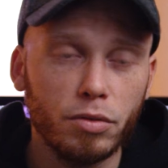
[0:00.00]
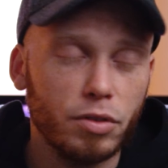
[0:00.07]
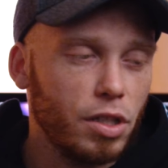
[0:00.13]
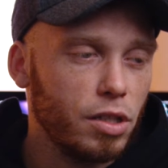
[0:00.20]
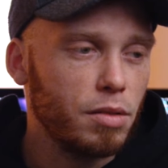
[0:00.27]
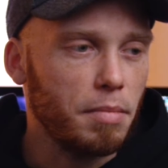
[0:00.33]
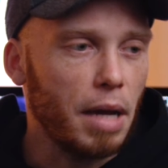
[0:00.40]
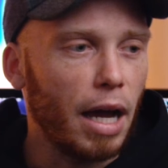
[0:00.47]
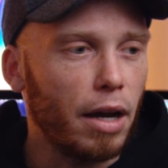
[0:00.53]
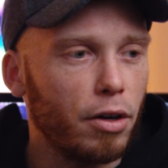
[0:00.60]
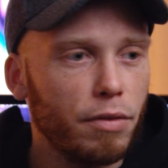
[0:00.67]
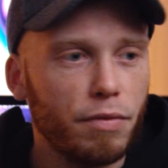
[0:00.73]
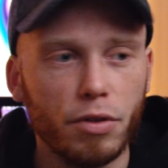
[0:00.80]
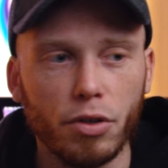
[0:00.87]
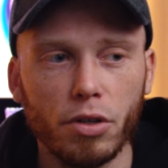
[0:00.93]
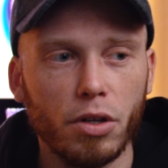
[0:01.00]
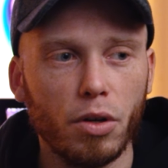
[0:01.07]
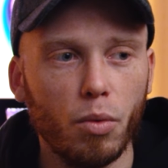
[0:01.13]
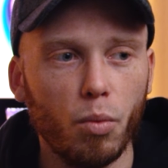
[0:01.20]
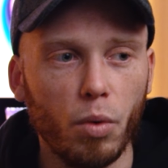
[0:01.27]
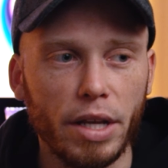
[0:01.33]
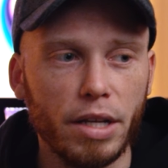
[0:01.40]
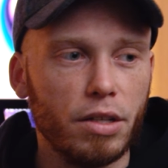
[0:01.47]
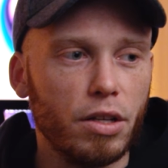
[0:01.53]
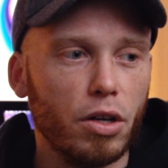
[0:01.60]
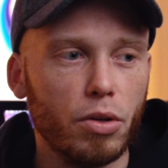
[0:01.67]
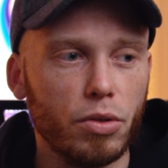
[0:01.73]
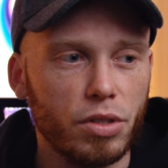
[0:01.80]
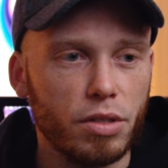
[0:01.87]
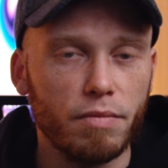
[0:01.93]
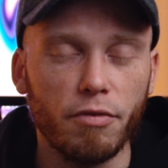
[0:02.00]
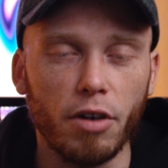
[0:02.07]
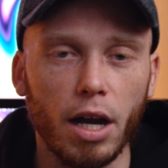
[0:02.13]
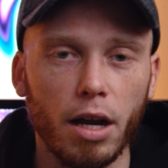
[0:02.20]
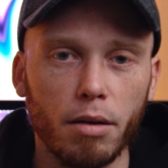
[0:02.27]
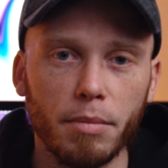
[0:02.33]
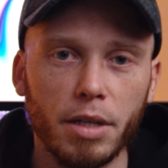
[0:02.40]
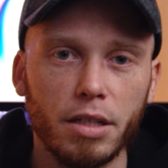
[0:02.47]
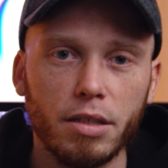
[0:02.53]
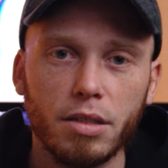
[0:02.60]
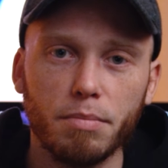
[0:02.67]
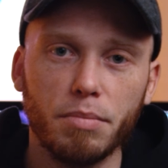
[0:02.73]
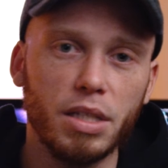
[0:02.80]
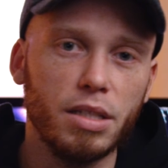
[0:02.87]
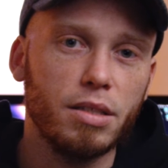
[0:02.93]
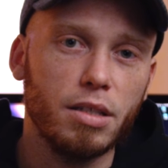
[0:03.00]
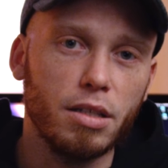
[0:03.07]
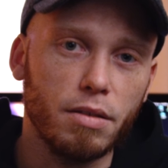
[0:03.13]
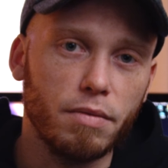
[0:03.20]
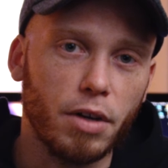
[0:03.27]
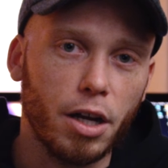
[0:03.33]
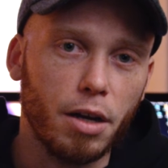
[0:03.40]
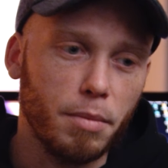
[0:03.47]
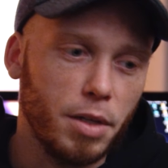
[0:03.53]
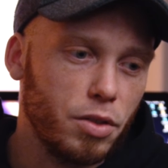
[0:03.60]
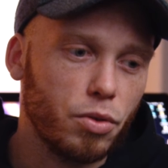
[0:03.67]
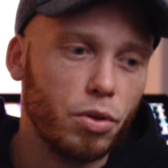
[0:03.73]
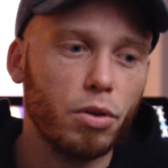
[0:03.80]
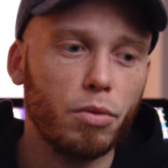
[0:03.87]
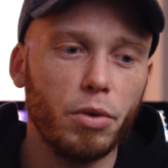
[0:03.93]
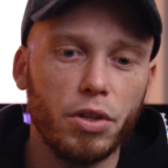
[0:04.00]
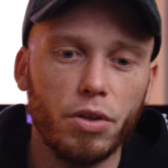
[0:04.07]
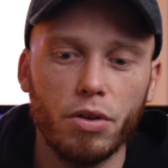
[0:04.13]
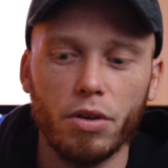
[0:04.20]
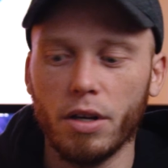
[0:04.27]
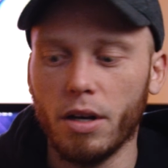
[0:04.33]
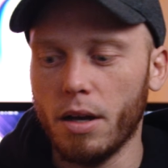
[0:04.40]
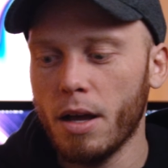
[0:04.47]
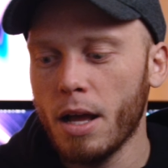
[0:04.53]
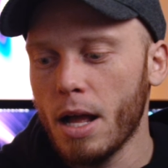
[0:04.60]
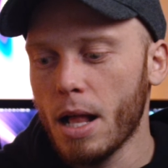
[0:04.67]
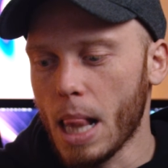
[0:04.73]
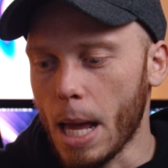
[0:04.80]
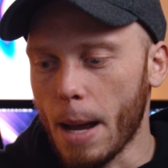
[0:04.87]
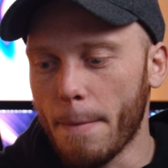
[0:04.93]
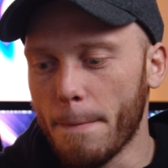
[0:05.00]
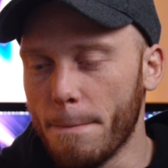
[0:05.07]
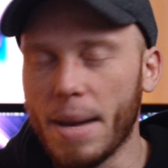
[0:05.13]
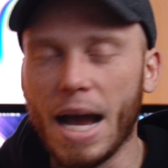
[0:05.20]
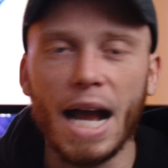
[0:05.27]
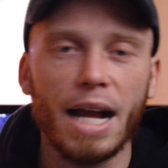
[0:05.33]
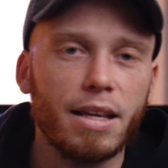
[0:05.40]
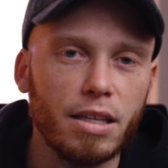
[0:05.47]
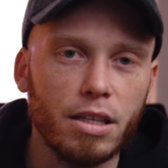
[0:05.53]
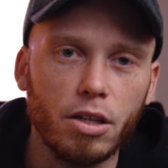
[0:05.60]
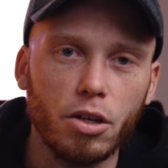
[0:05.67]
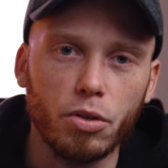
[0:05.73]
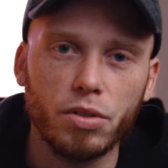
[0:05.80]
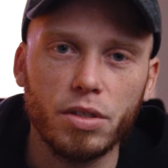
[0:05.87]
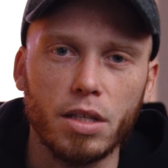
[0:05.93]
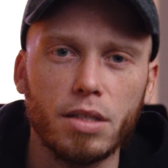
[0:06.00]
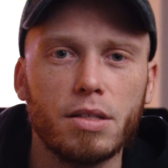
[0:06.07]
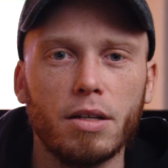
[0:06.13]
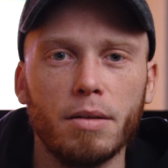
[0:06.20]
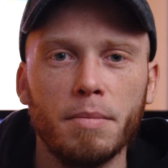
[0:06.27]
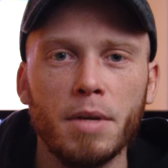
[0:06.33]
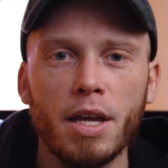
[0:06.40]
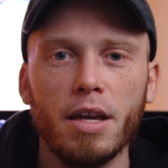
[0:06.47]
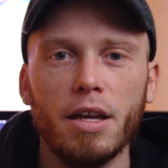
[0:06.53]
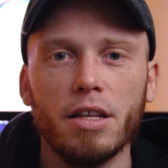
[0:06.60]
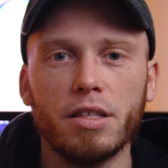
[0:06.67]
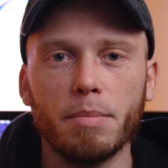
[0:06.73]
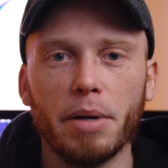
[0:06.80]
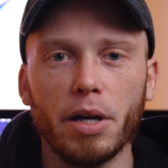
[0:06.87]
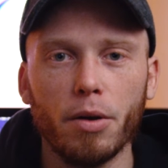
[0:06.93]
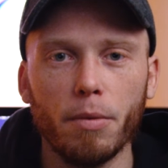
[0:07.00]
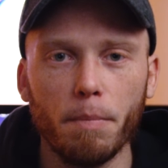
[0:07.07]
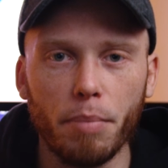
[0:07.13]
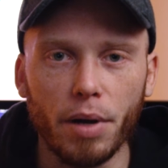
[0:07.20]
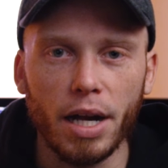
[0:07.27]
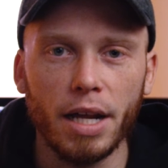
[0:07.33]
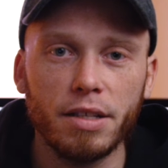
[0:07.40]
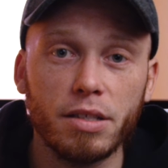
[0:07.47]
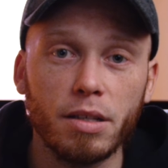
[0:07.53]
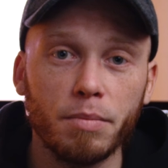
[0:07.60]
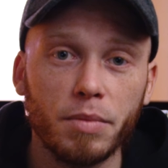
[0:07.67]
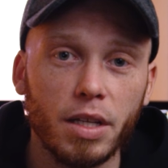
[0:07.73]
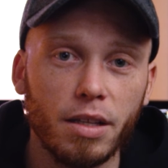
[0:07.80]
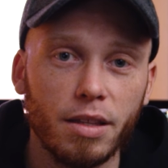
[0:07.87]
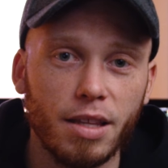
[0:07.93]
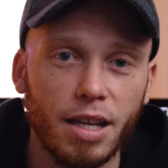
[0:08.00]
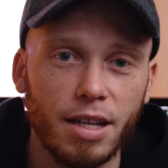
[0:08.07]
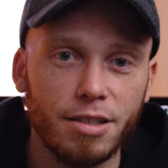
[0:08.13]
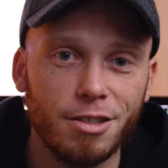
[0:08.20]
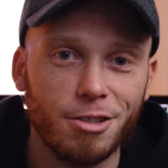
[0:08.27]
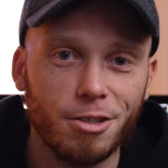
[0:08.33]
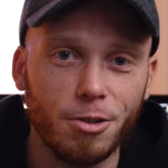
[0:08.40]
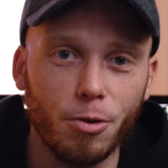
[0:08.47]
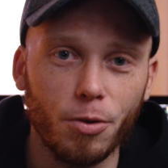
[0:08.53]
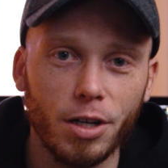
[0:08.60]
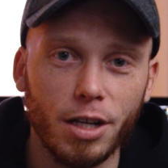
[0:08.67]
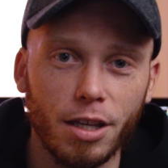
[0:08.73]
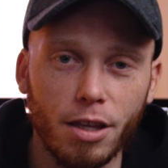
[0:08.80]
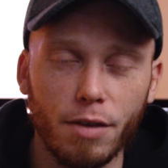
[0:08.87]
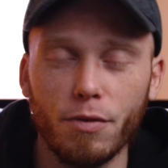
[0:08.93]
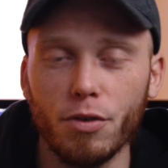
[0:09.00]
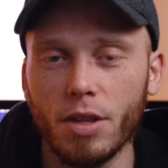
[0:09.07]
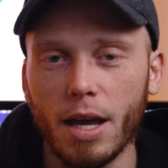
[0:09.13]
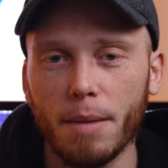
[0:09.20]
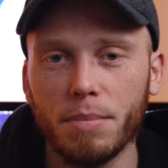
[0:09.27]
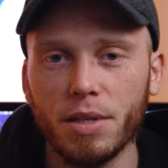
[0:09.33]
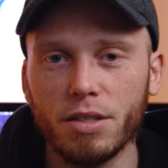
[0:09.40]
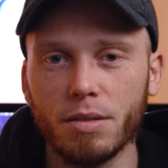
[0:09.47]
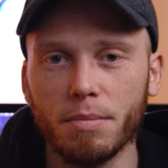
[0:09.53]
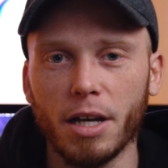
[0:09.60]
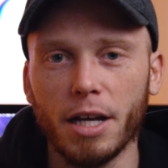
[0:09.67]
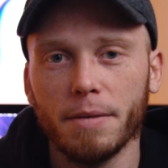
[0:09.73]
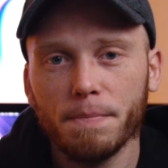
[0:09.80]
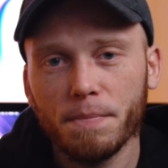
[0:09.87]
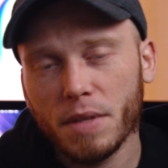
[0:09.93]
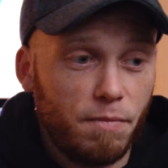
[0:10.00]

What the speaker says: It doesn't matter if you're in a Windows environment, PC environment, or whether you're in a Mac ecosystem. It's about buying something that's going to give you that peace of mind.